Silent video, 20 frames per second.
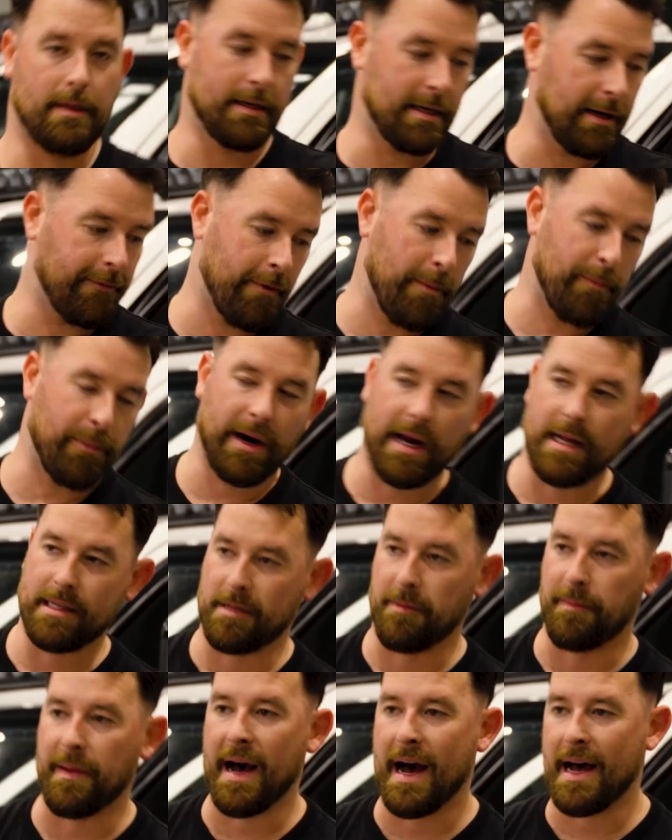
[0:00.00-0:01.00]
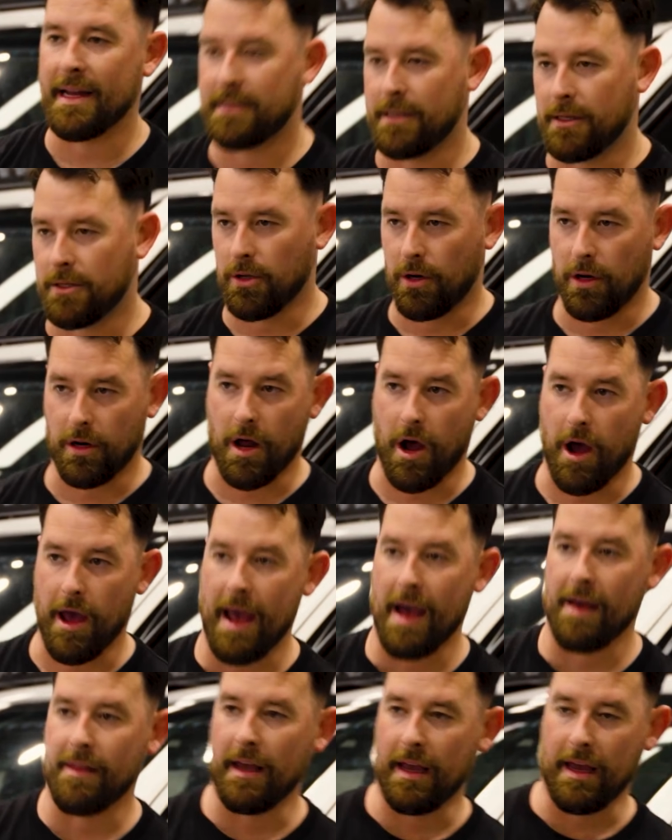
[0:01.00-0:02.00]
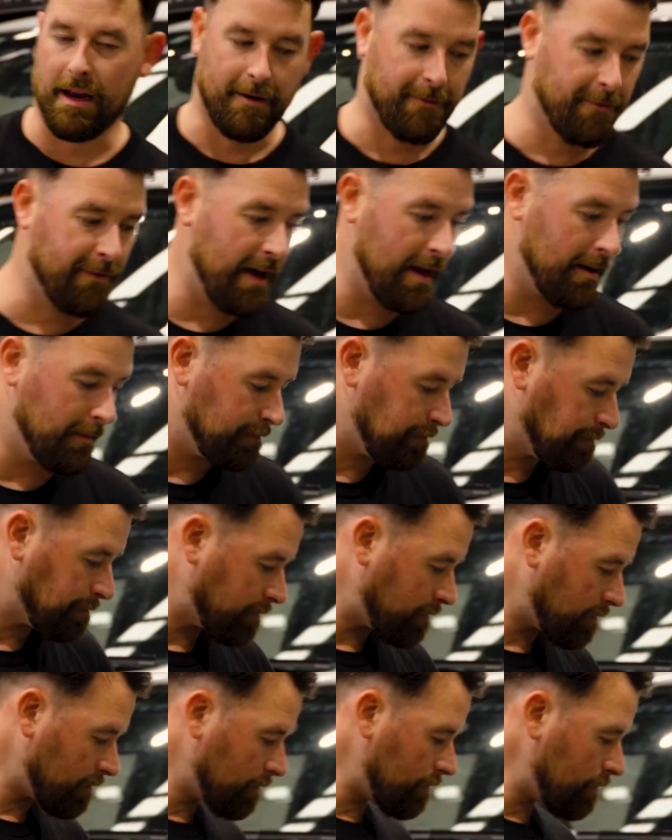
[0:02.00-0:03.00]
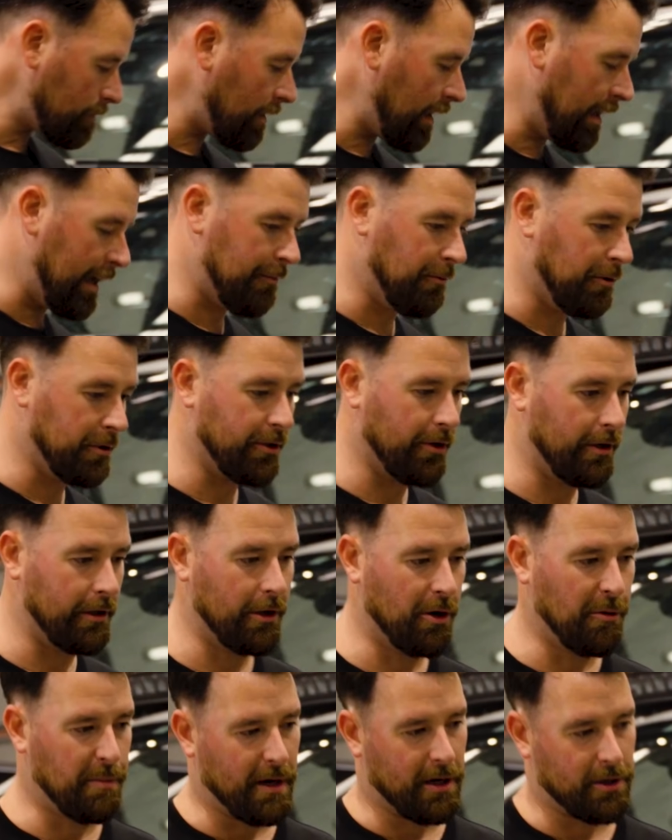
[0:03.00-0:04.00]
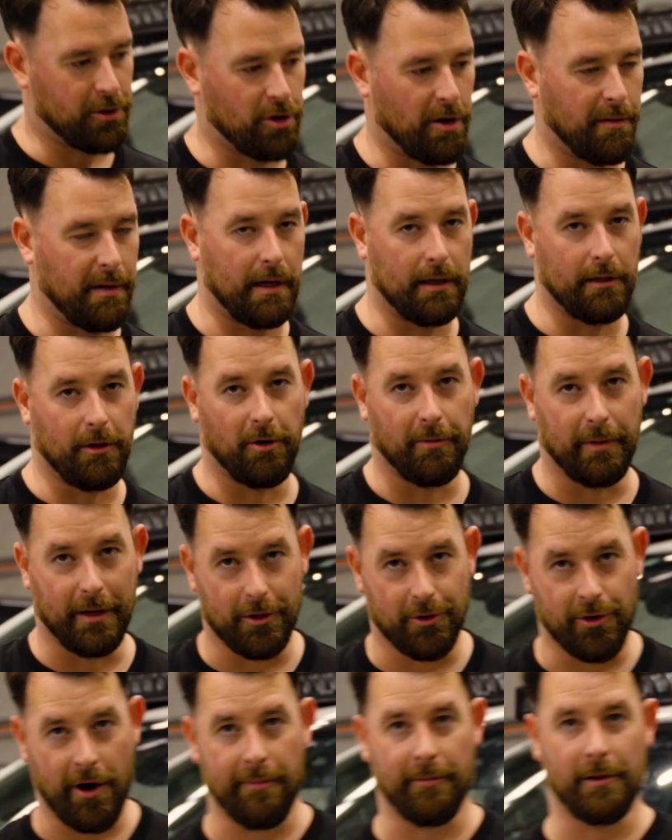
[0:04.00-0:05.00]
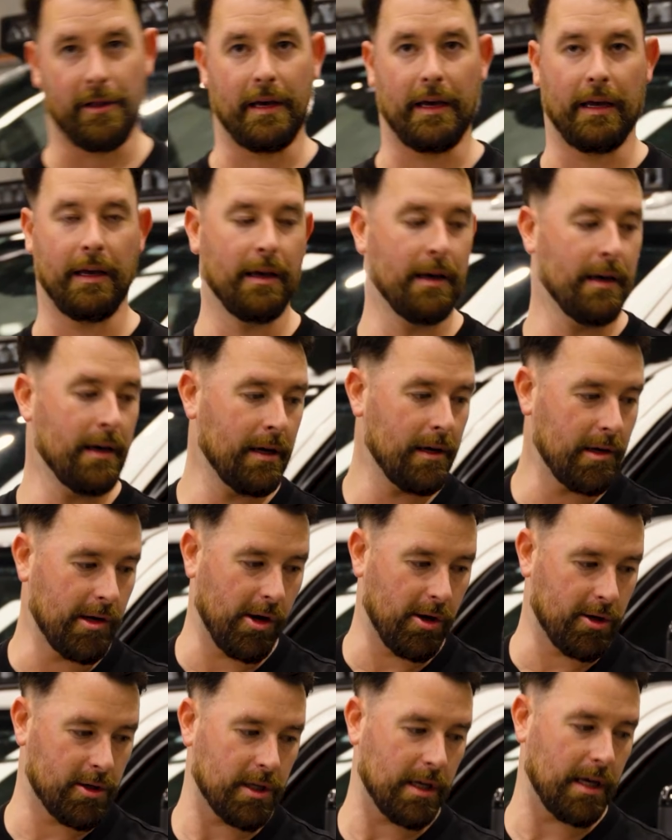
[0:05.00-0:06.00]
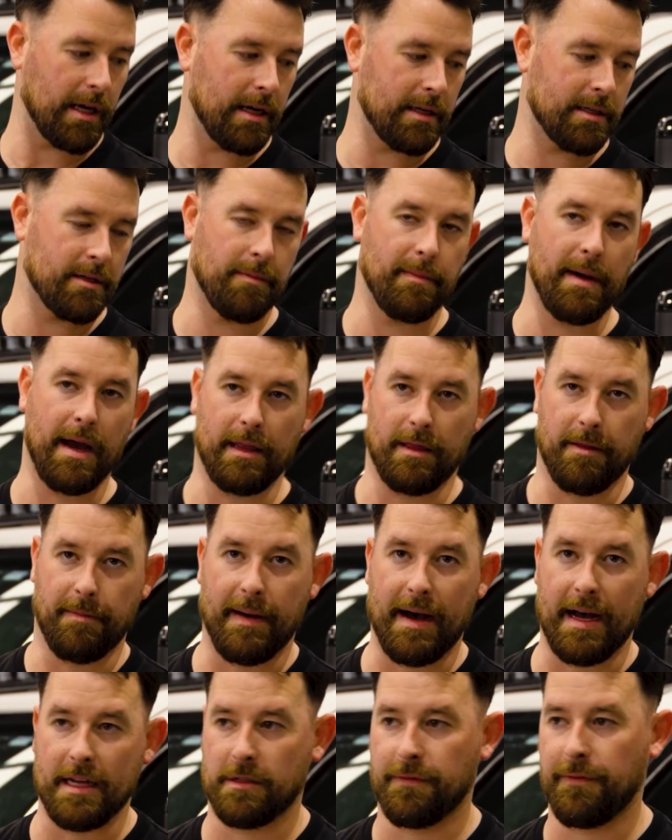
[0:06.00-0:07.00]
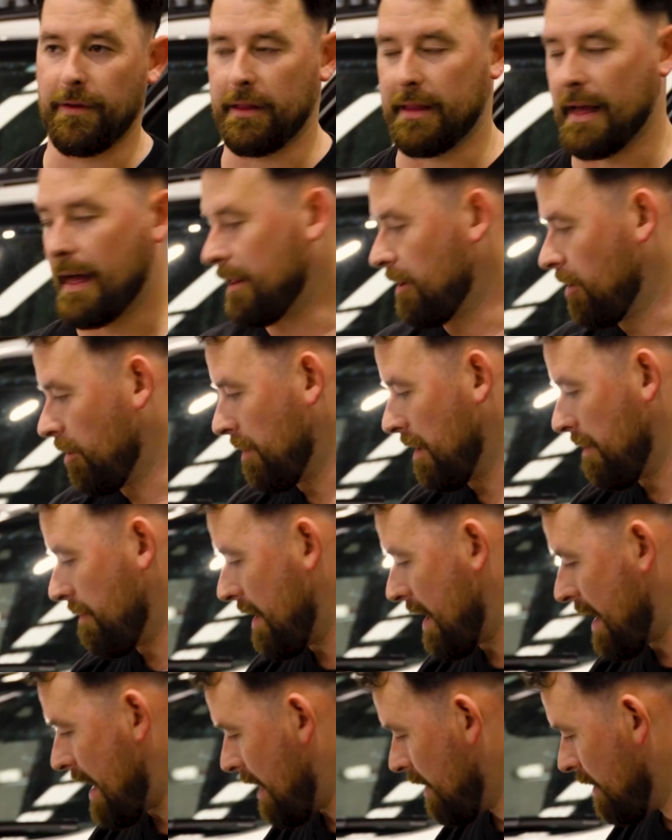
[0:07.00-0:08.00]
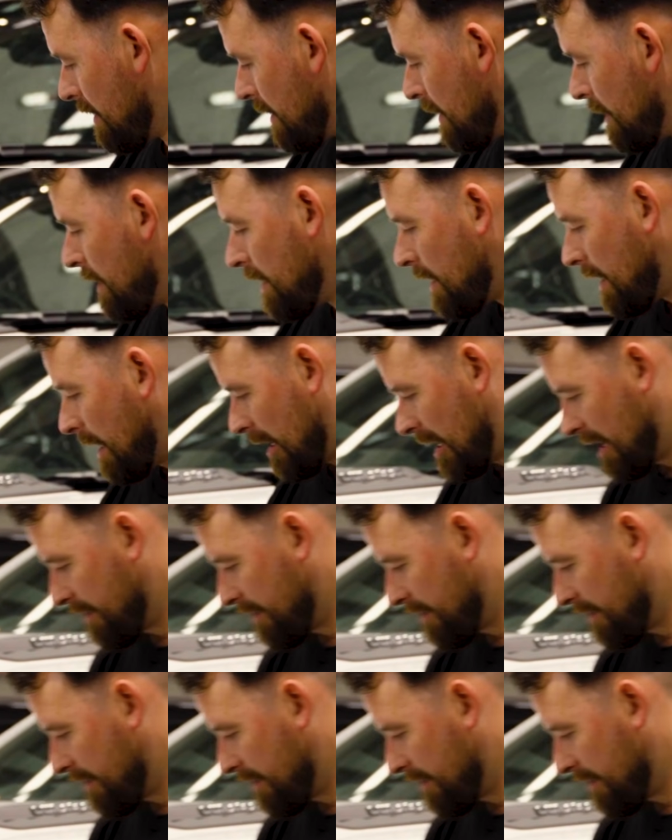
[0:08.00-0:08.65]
the different brands of bars, you sort of know how they're going to fit. And we'll do a little bit of trimming, a little bit of dremeling, usually to make the bars fit that little bit better. And